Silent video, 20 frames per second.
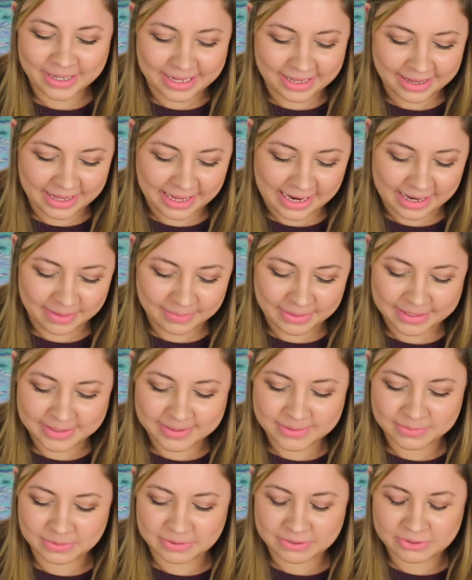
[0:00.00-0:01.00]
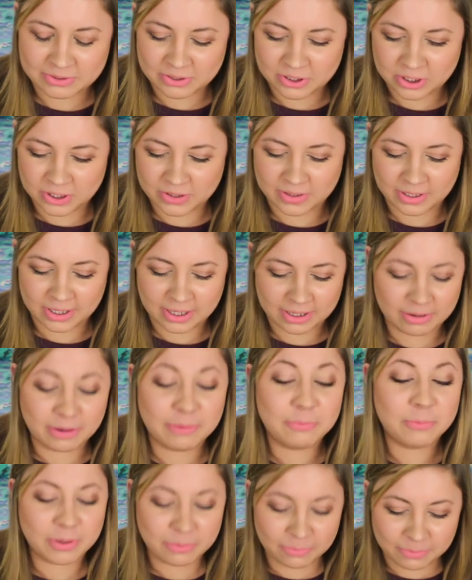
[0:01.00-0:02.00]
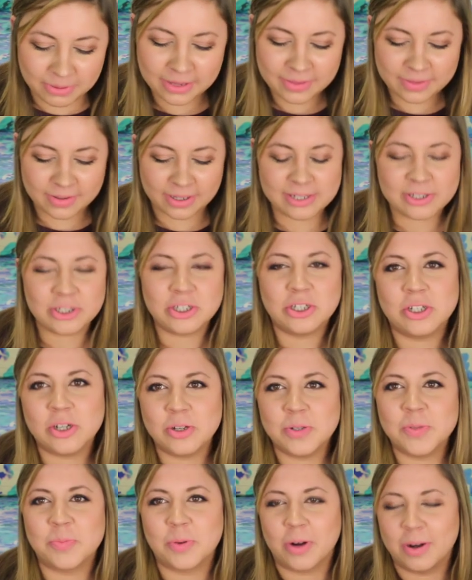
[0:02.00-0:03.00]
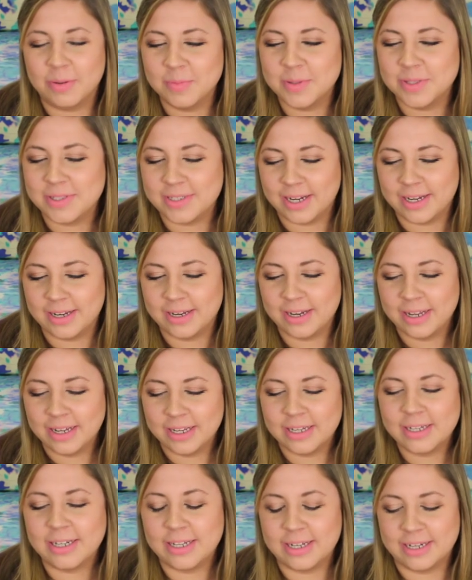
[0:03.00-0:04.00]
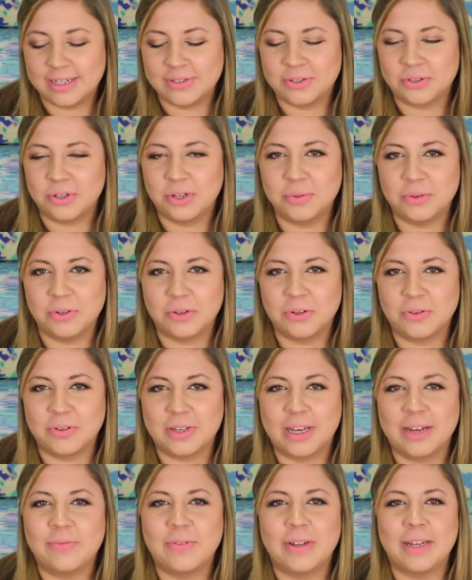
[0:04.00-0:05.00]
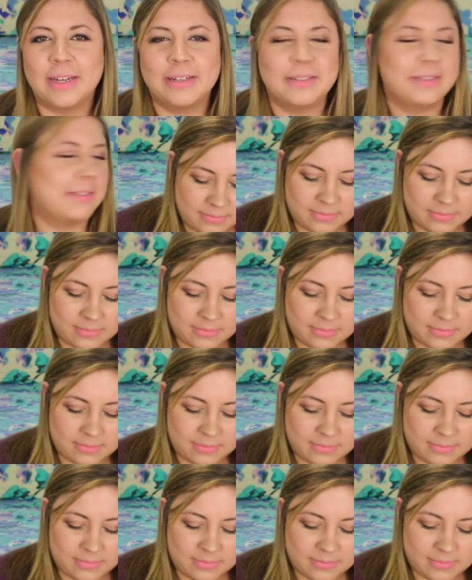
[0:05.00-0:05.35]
at LA IMATS when we thought she chose prom instead, and I screamed at Earth Cafe.